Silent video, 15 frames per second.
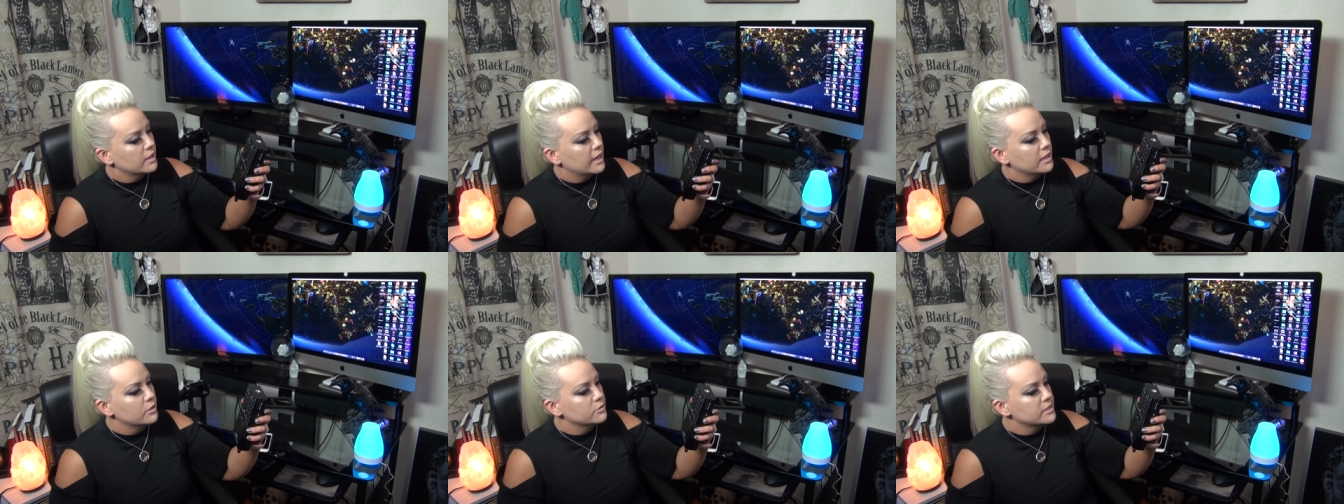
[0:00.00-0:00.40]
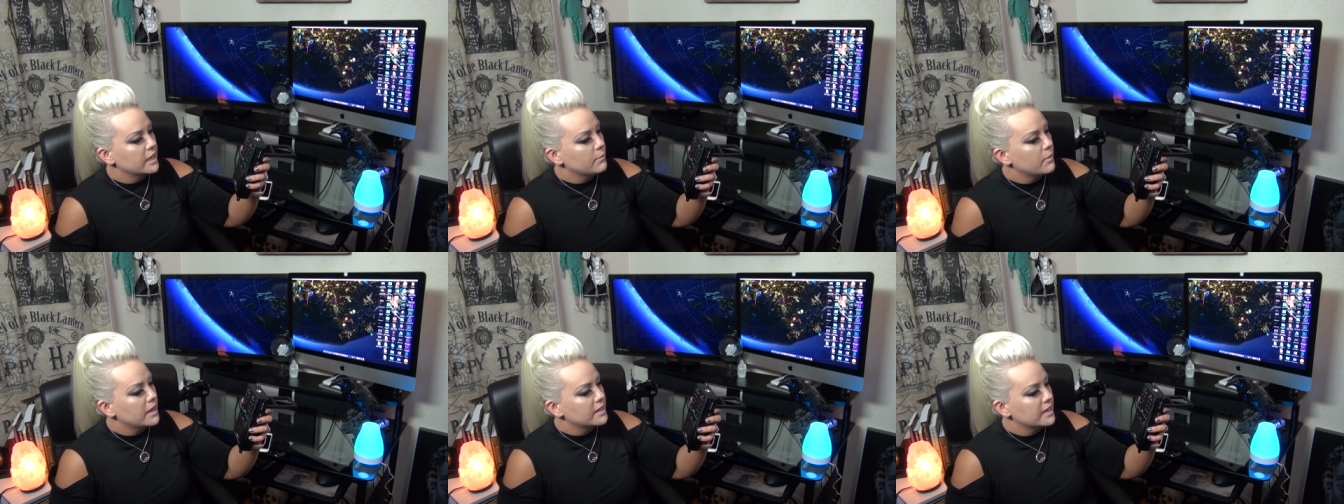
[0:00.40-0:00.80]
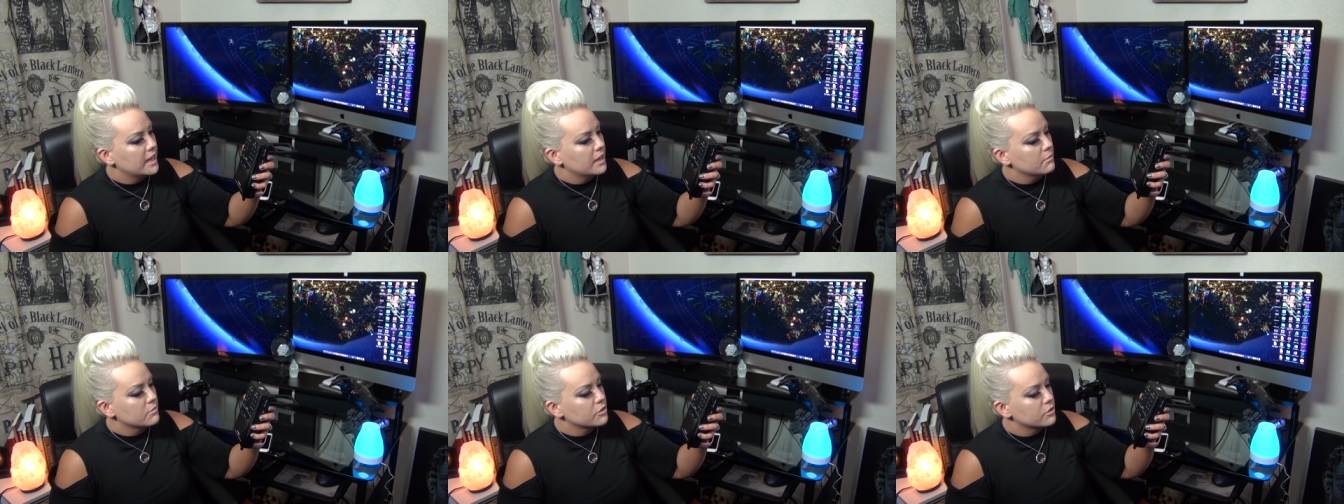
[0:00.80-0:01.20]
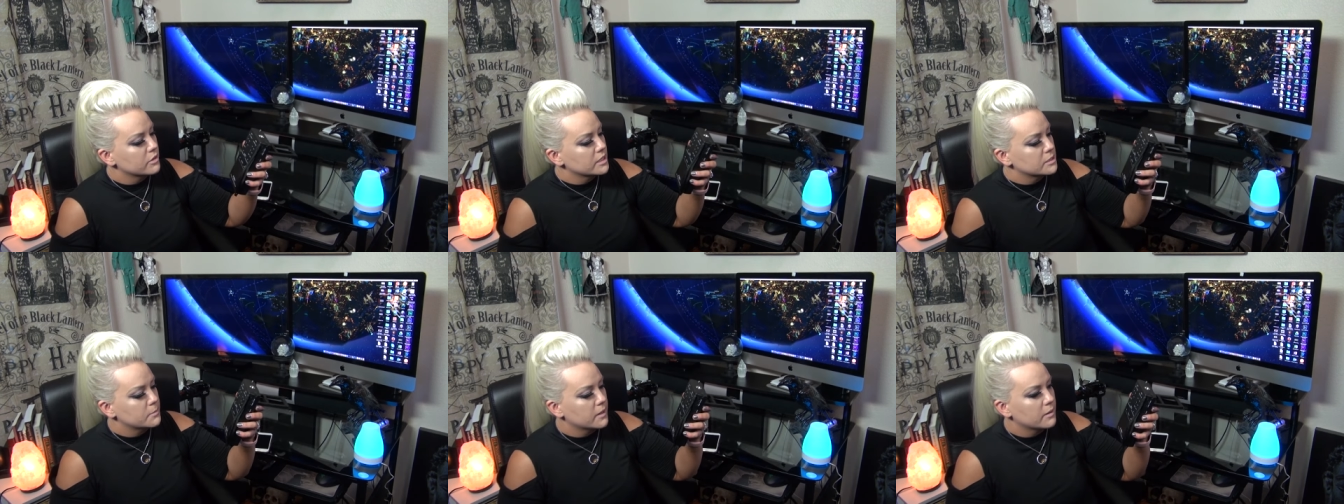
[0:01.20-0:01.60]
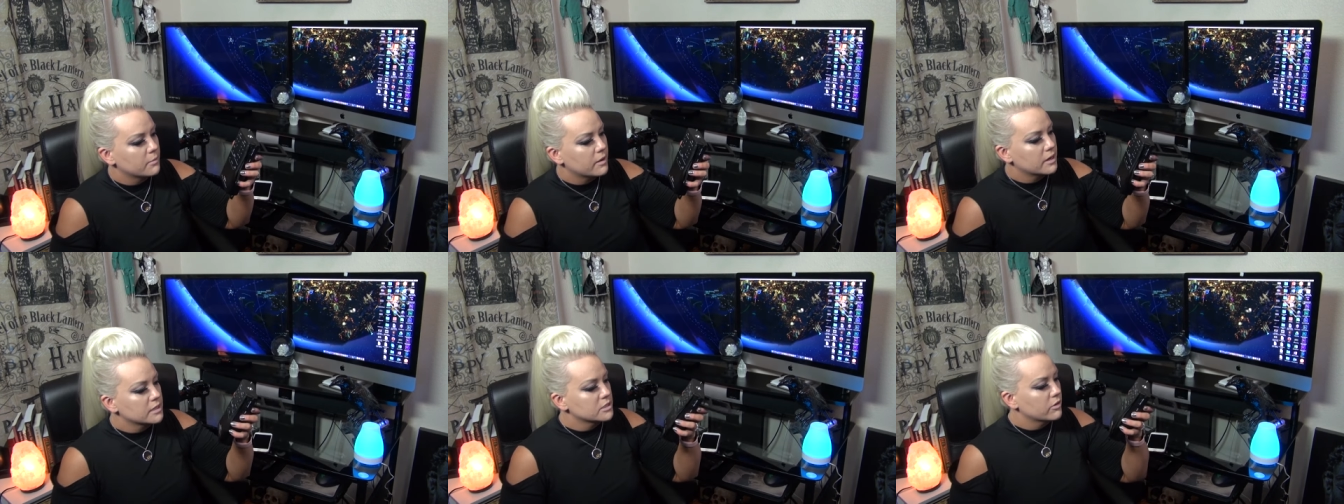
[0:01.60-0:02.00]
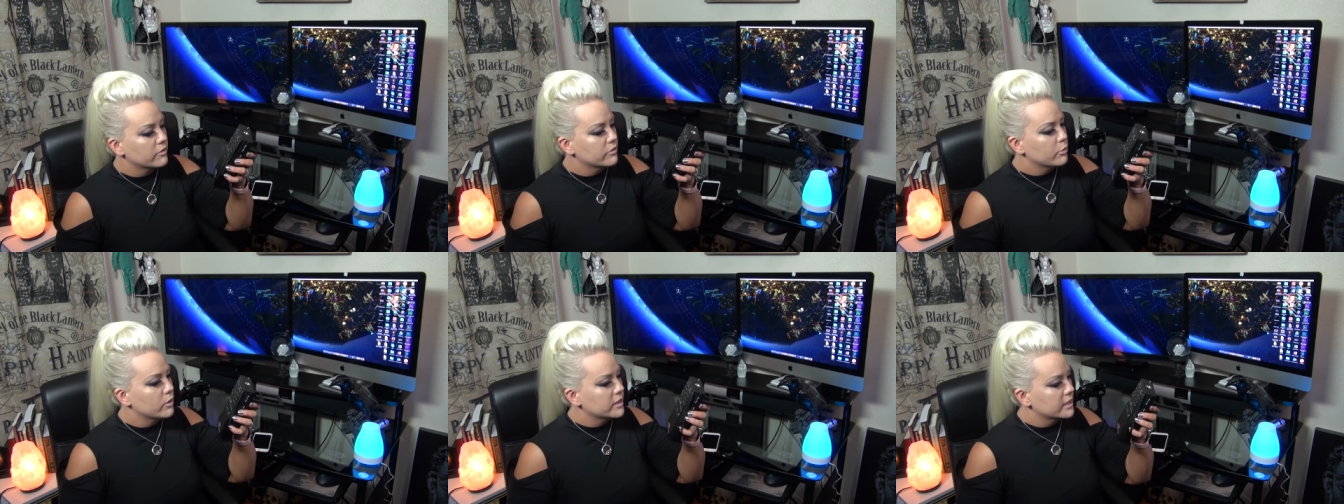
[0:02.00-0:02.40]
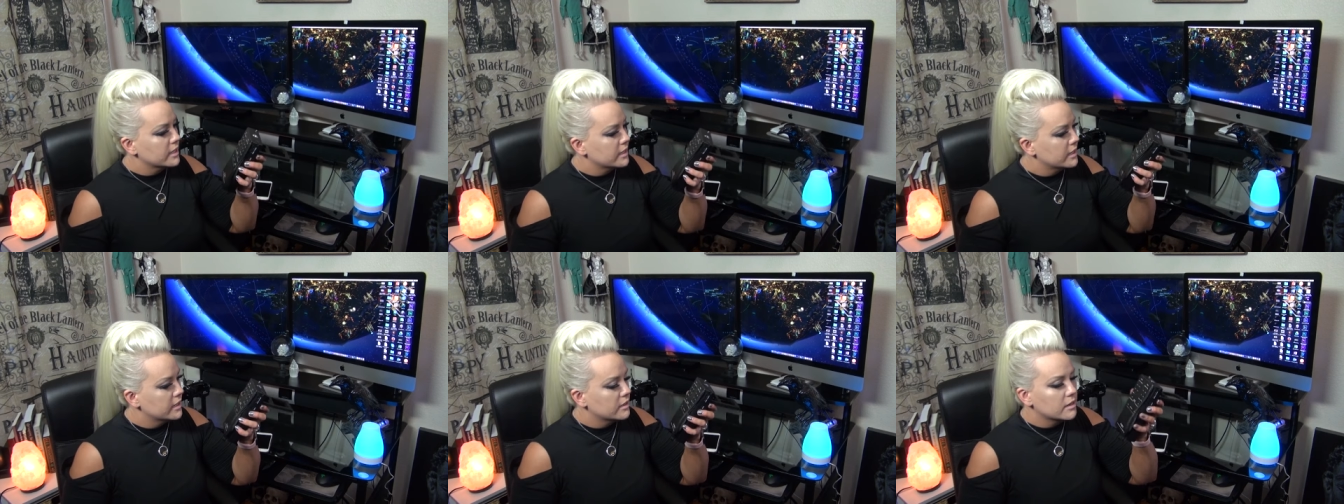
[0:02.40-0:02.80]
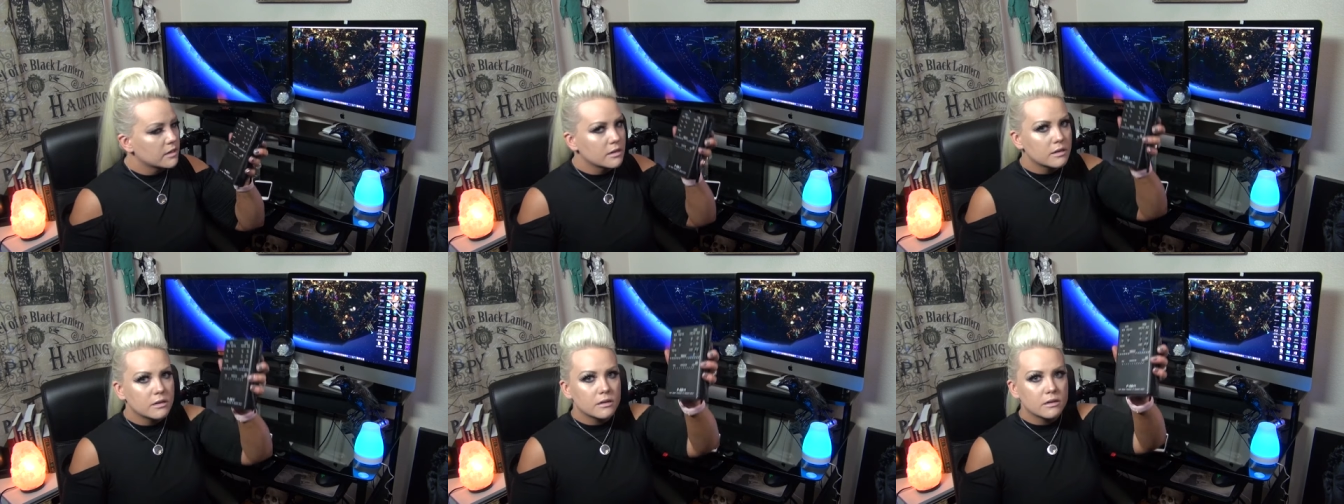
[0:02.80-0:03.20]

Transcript: Can you say my name through the spirit box so everyone can hear?